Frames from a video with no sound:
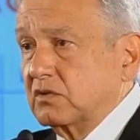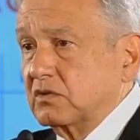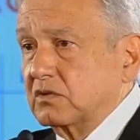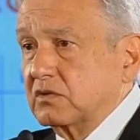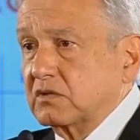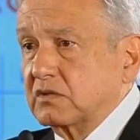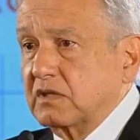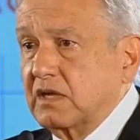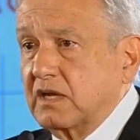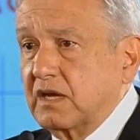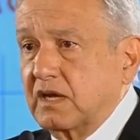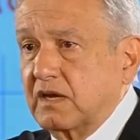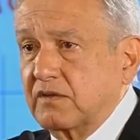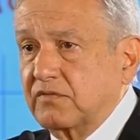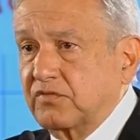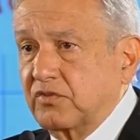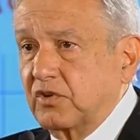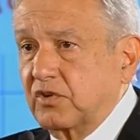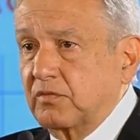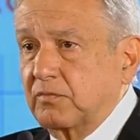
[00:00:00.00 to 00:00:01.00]
we're
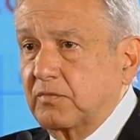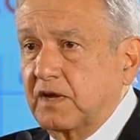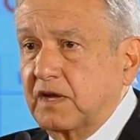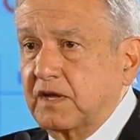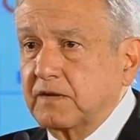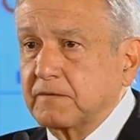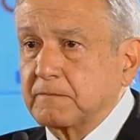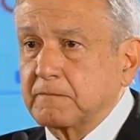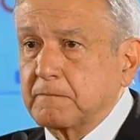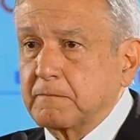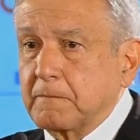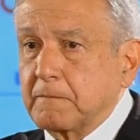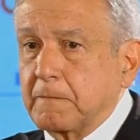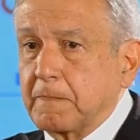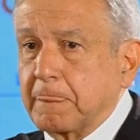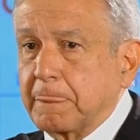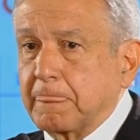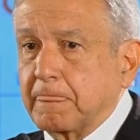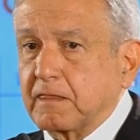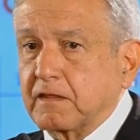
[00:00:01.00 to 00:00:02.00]
also looking
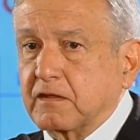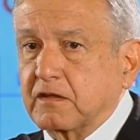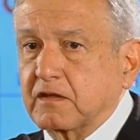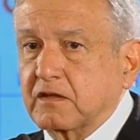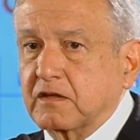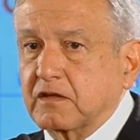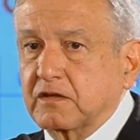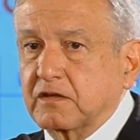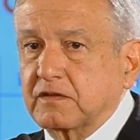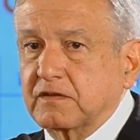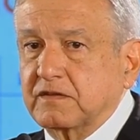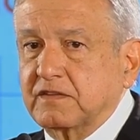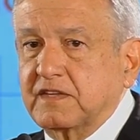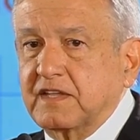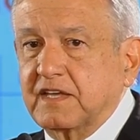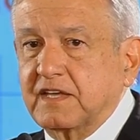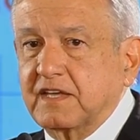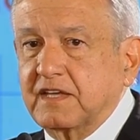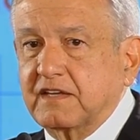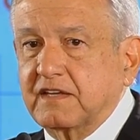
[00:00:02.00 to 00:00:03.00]
at a
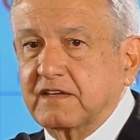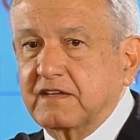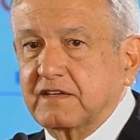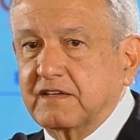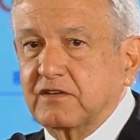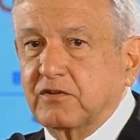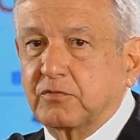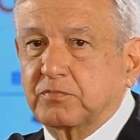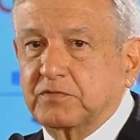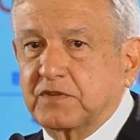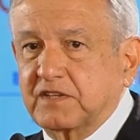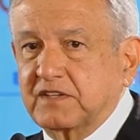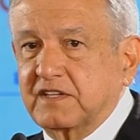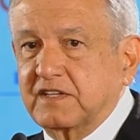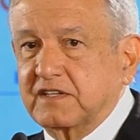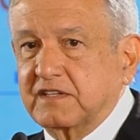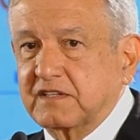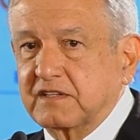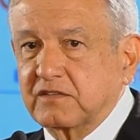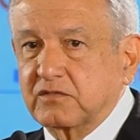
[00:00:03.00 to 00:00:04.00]
form
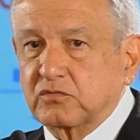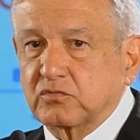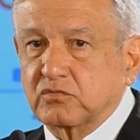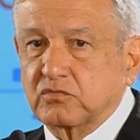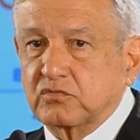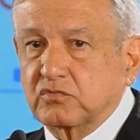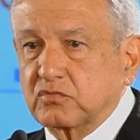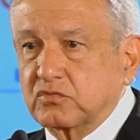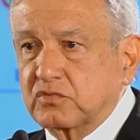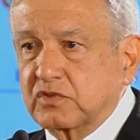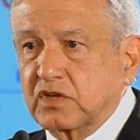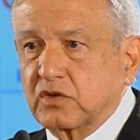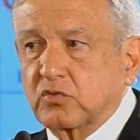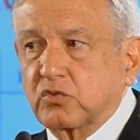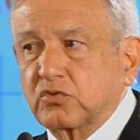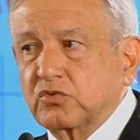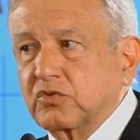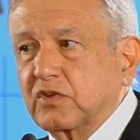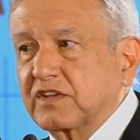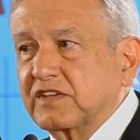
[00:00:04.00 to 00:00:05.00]
of
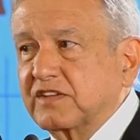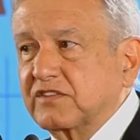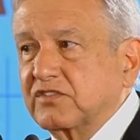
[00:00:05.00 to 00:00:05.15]
um,